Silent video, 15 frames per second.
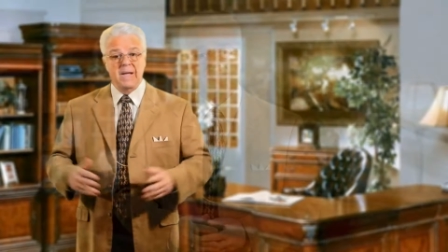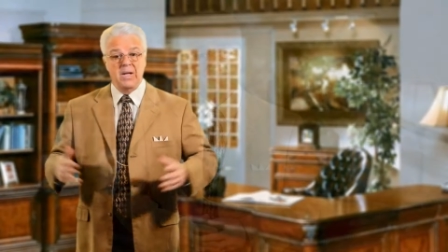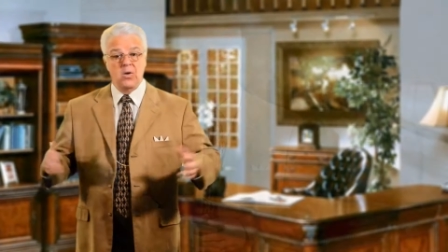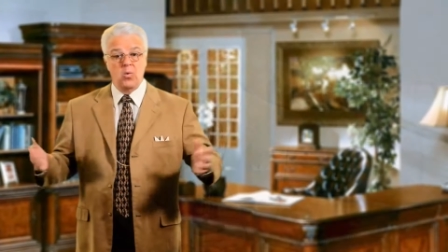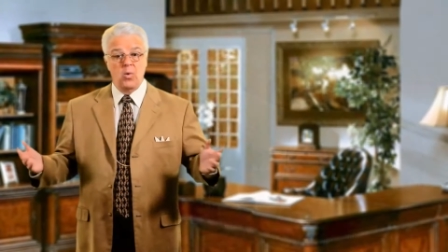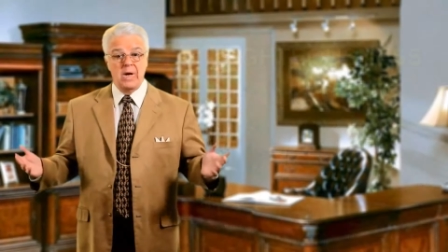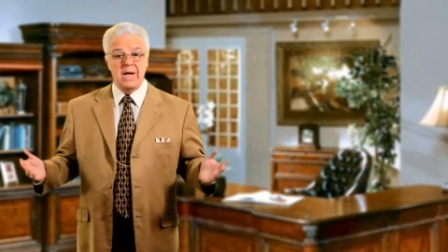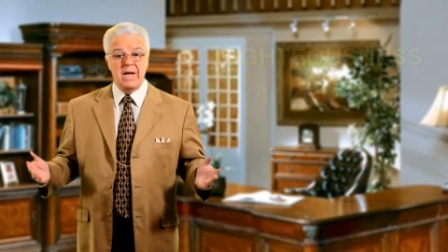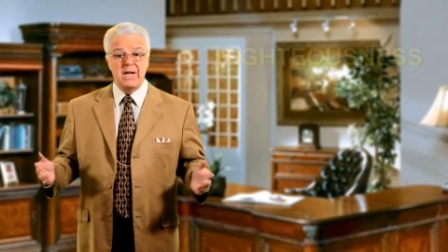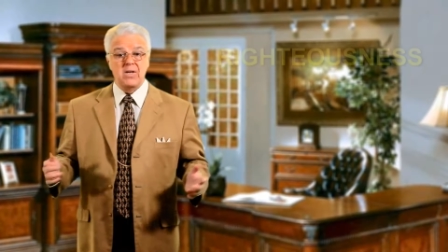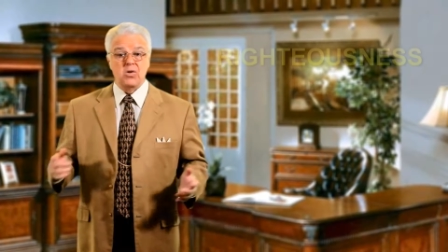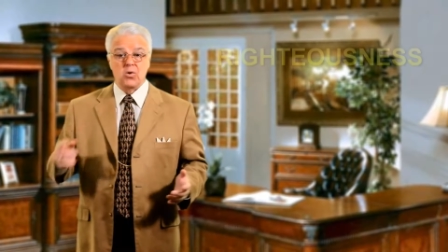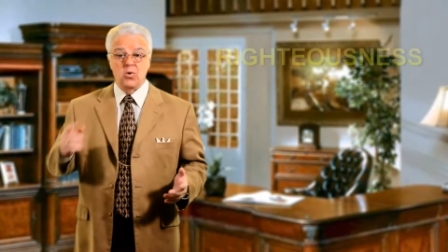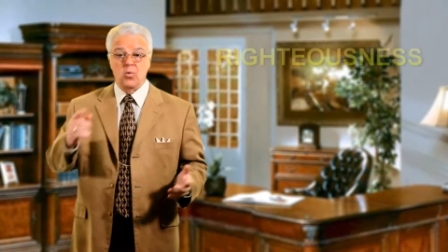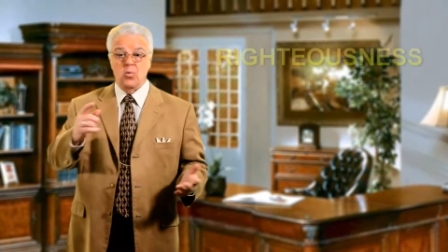In a way,
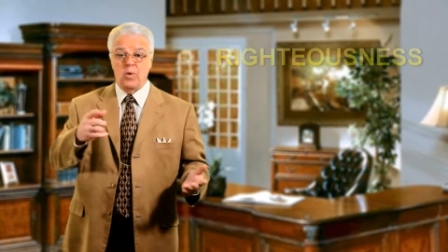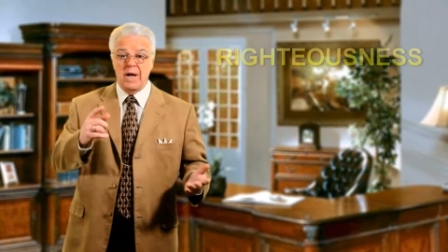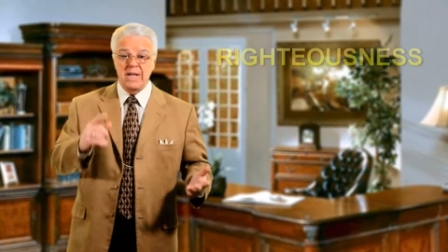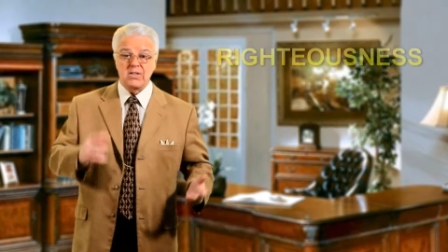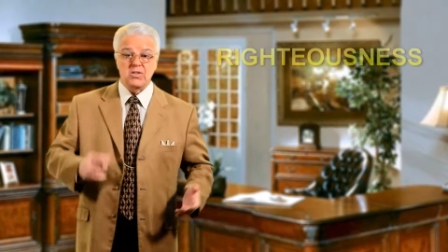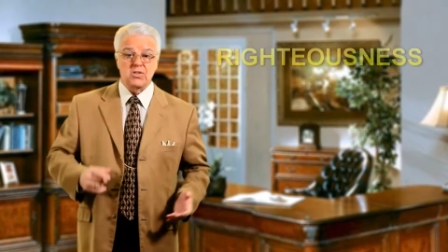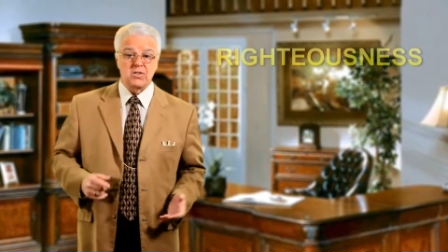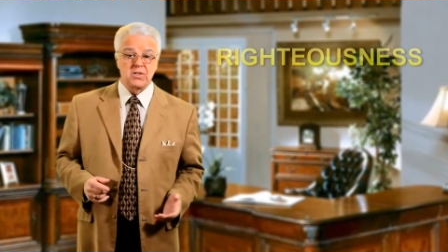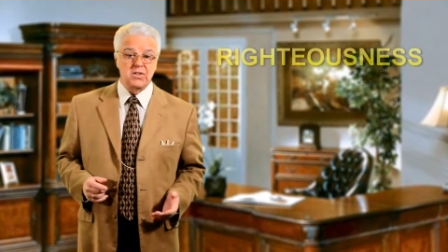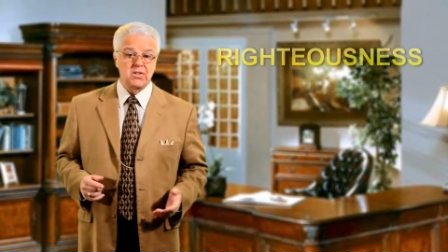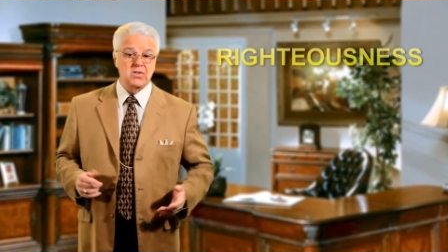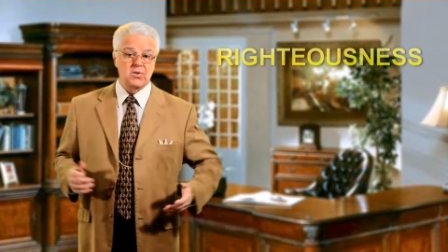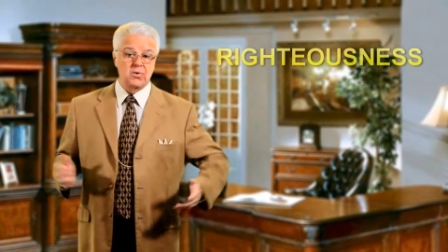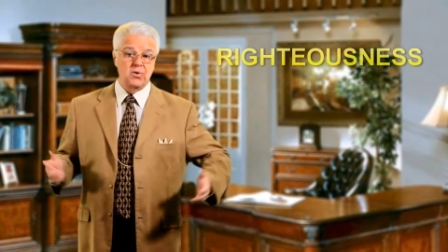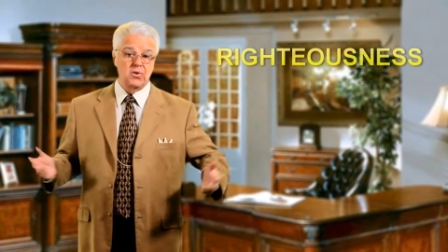your
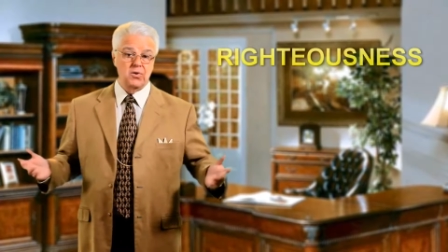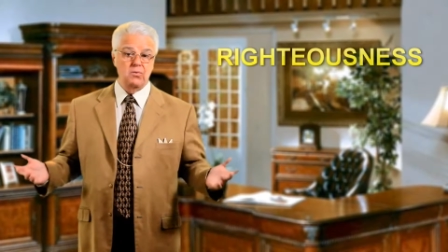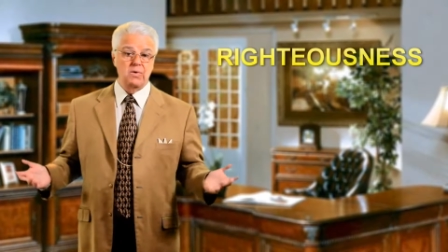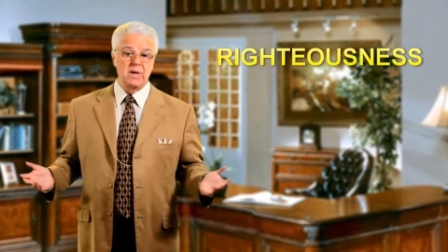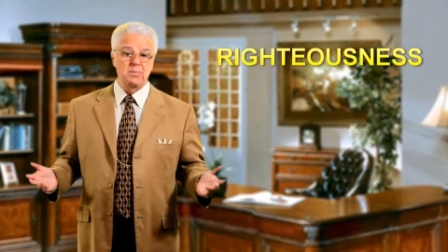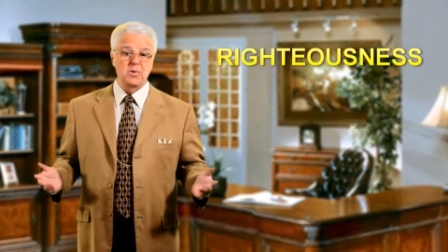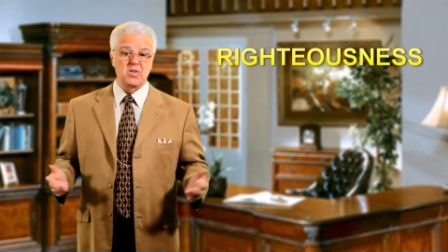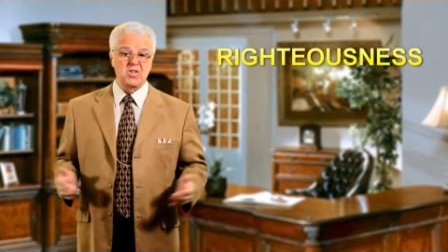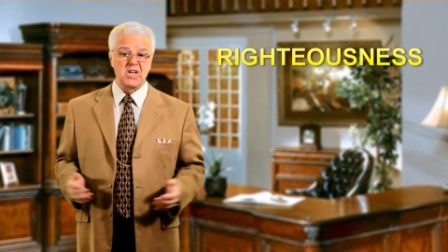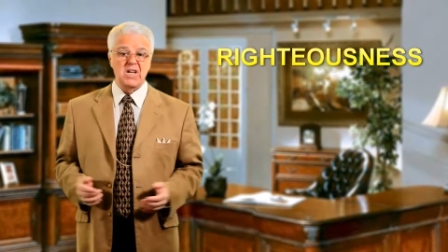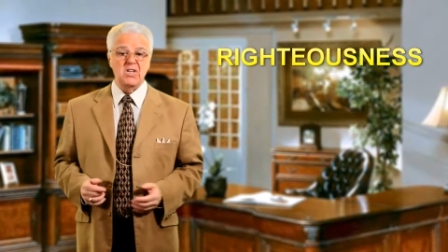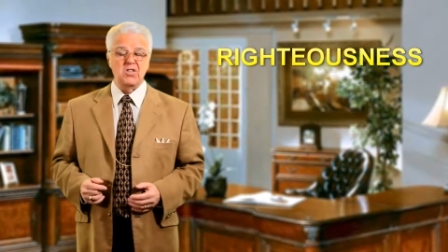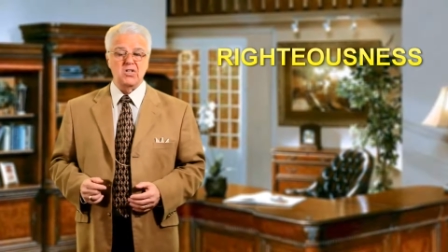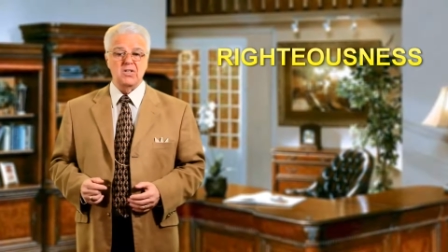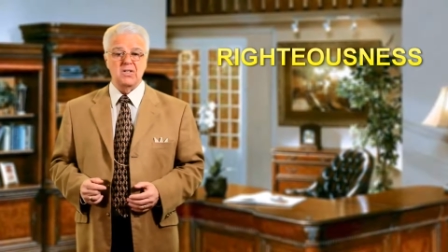righteousness or good
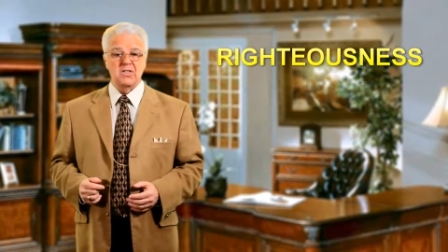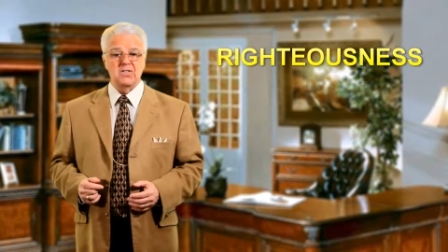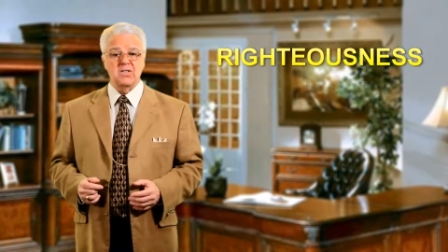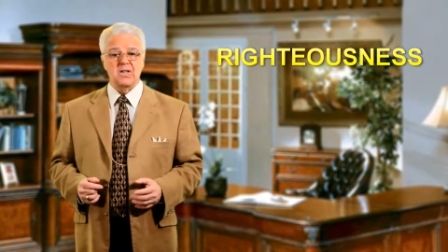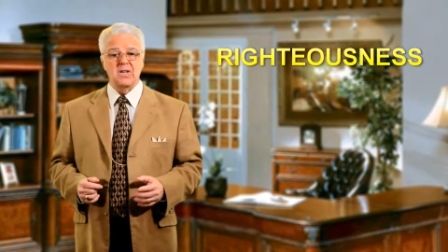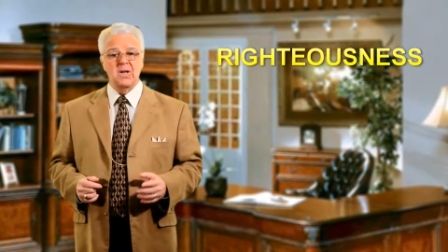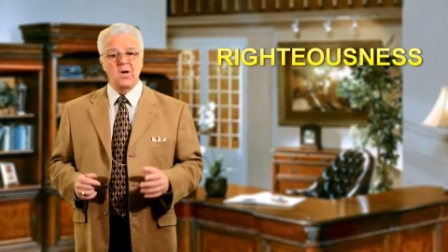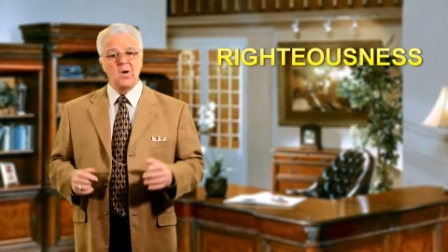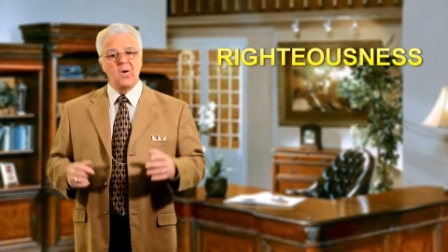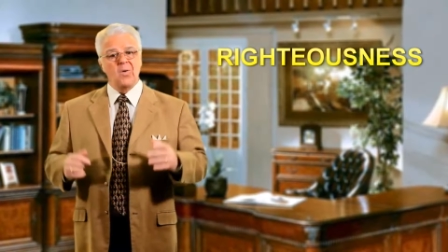reputation is a